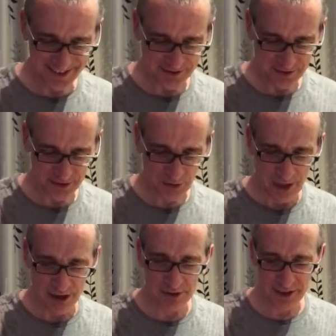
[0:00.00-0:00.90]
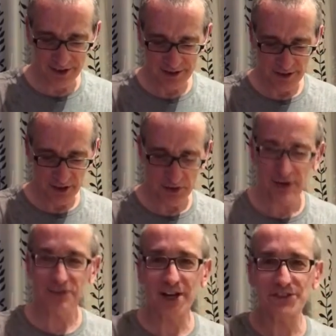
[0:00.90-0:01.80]
surrounded,
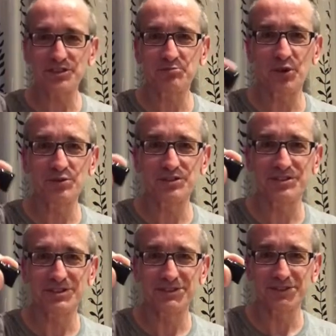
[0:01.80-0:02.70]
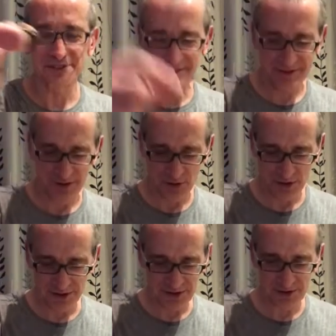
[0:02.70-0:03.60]
whoever has the most
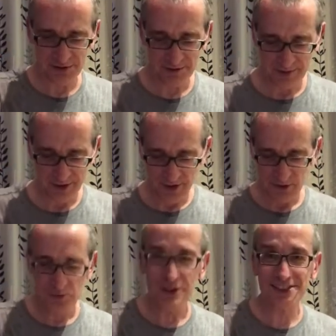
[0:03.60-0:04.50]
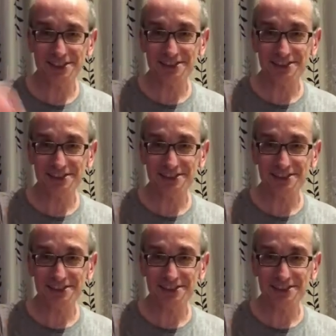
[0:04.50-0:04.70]
tokens wins.